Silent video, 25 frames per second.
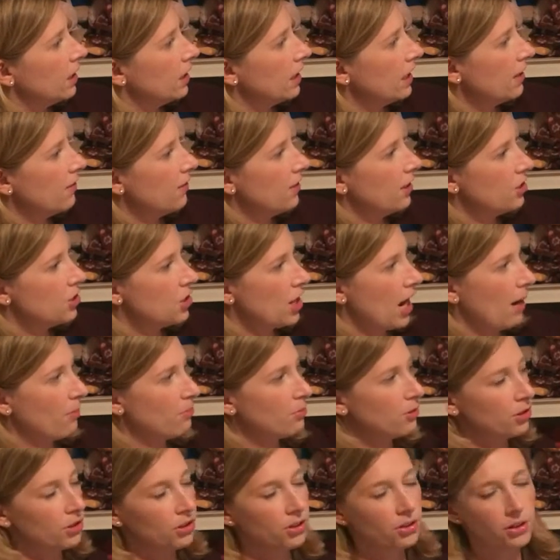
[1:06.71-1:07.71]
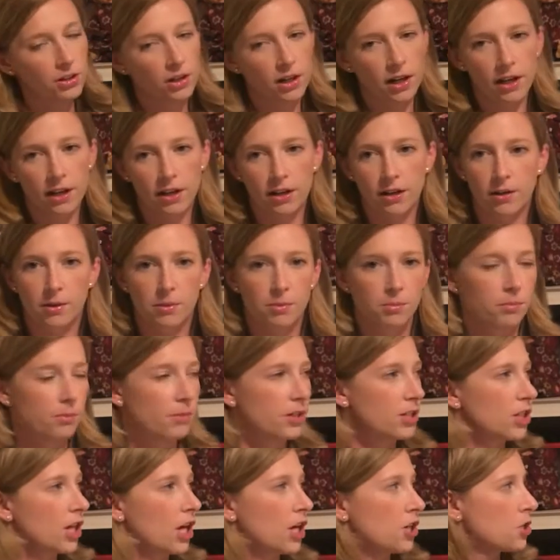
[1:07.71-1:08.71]
In the chapter,
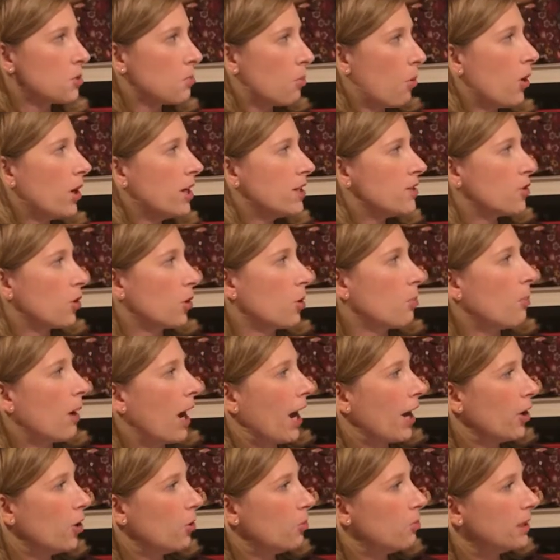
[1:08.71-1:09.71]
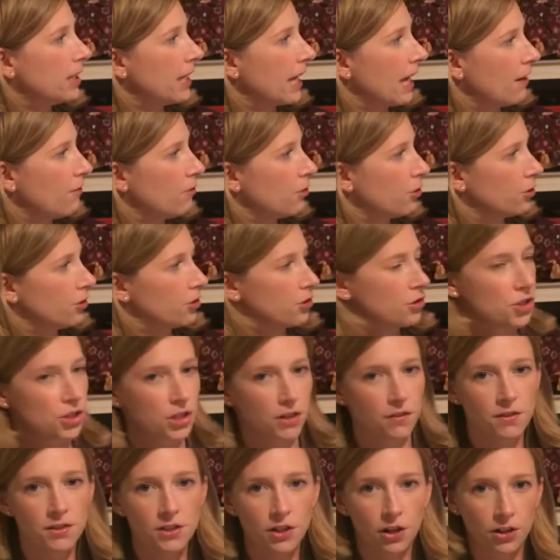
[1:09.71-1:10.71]
touch points or biobehavioral
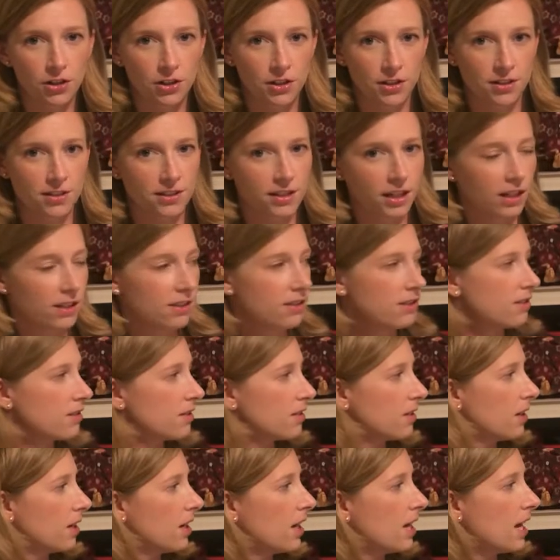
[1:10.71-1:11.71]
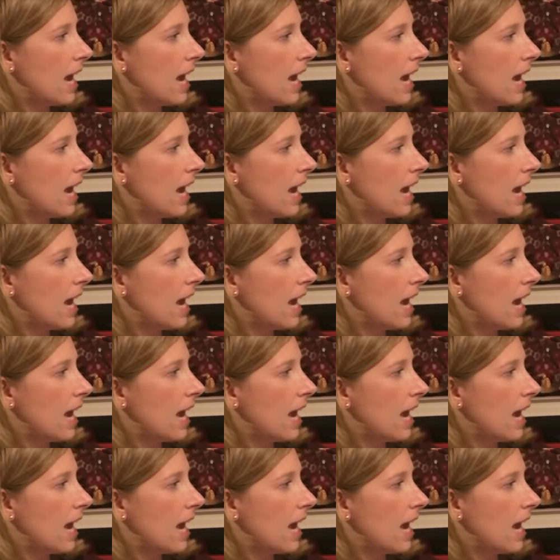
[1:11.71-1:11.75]
shifts are discussed,